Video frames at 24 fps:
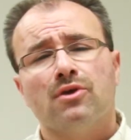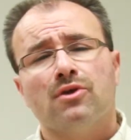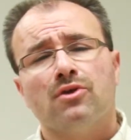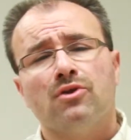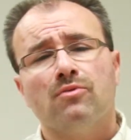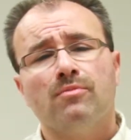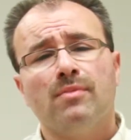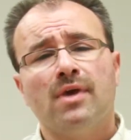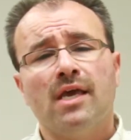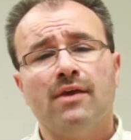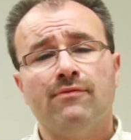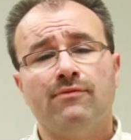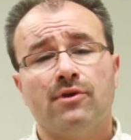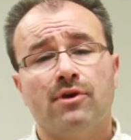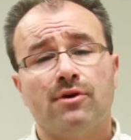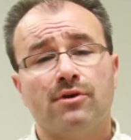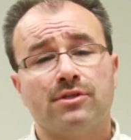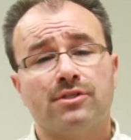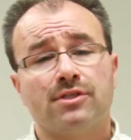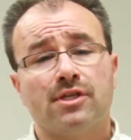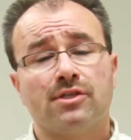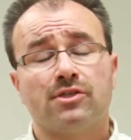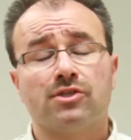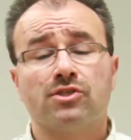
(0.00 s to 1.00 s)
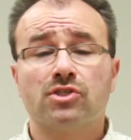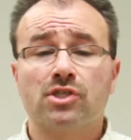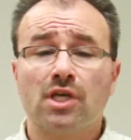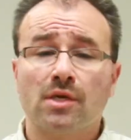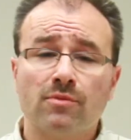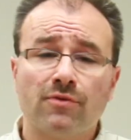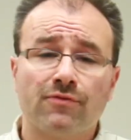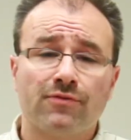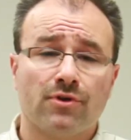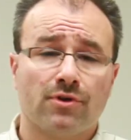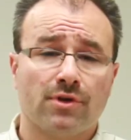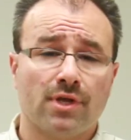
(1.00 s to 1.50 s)
You may have noticed that
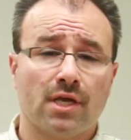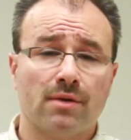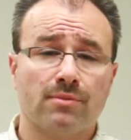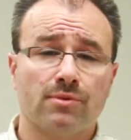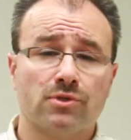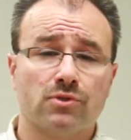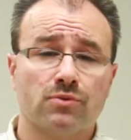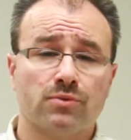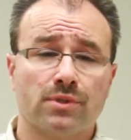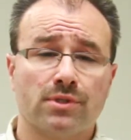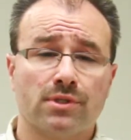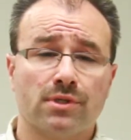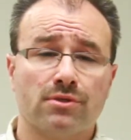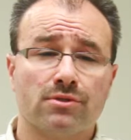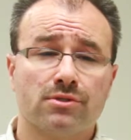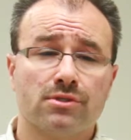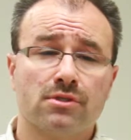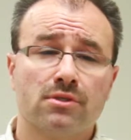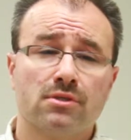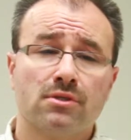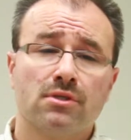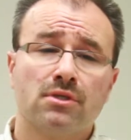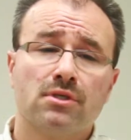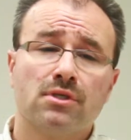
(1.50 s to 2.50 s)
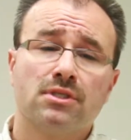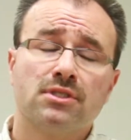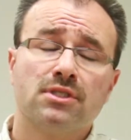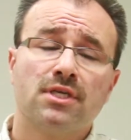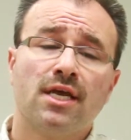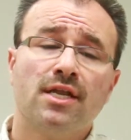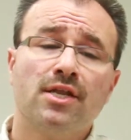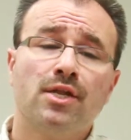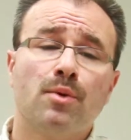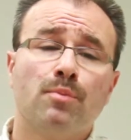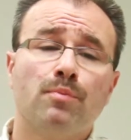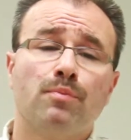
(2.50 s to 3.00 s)
some of your neighbor's windows
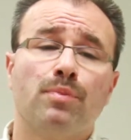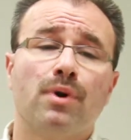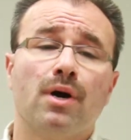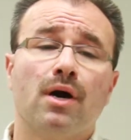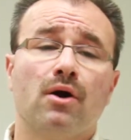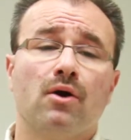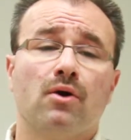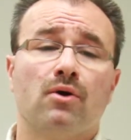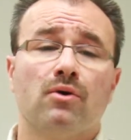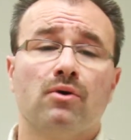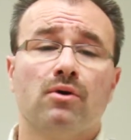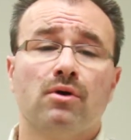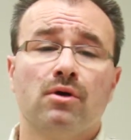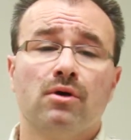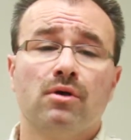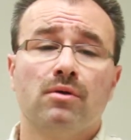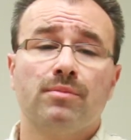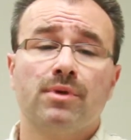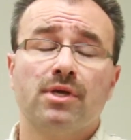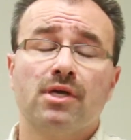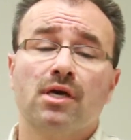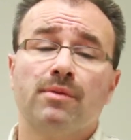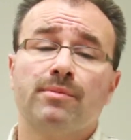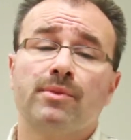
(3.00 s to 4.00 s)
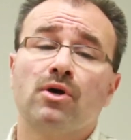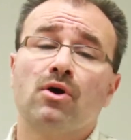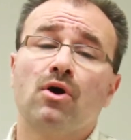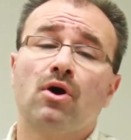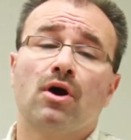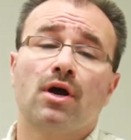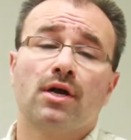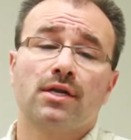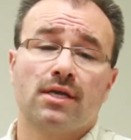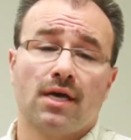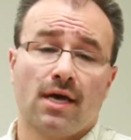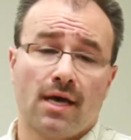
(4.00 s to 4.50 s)
tend to bow, becoming
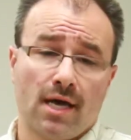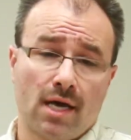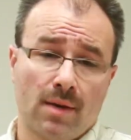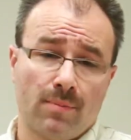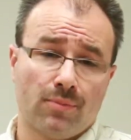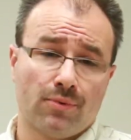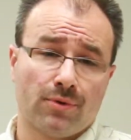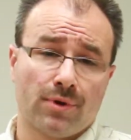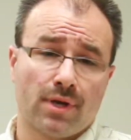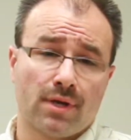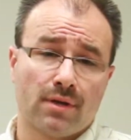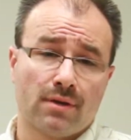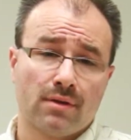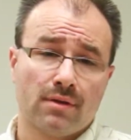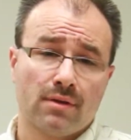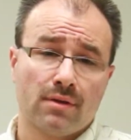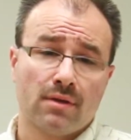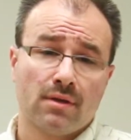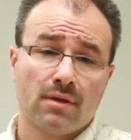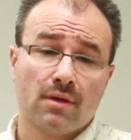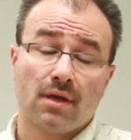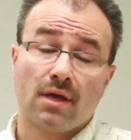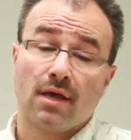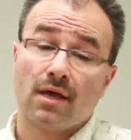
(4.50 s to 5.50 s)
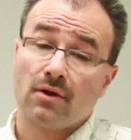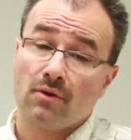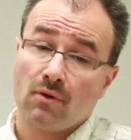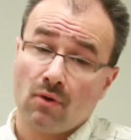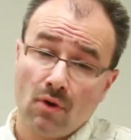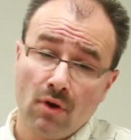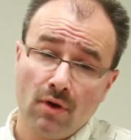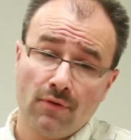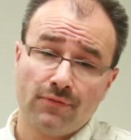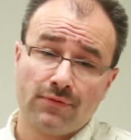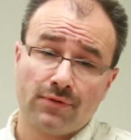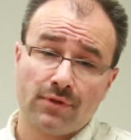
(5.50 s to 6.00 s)
hard to operate, and
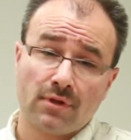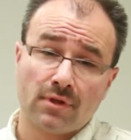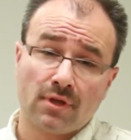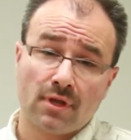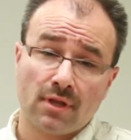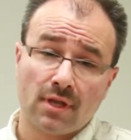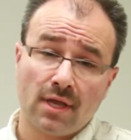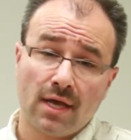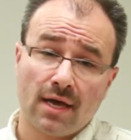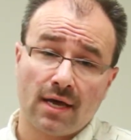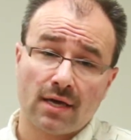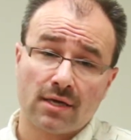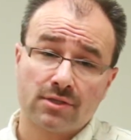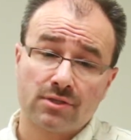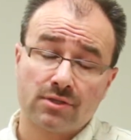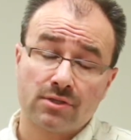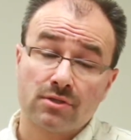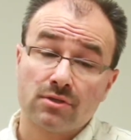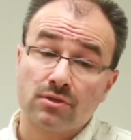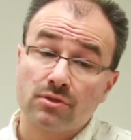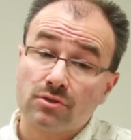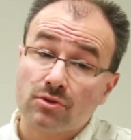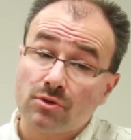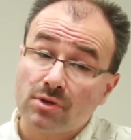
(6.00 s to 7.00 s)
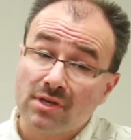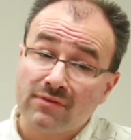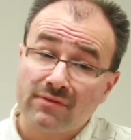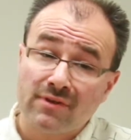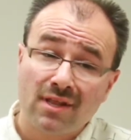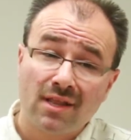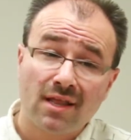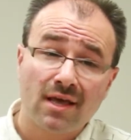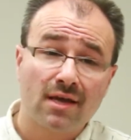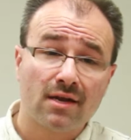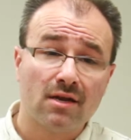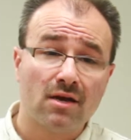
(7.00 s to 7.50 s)
often the locks don't
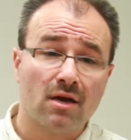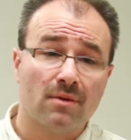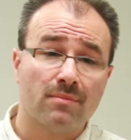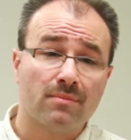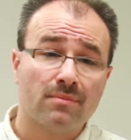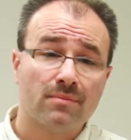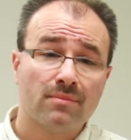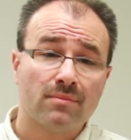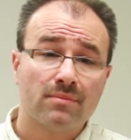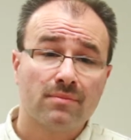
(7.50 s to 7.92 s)
even line up,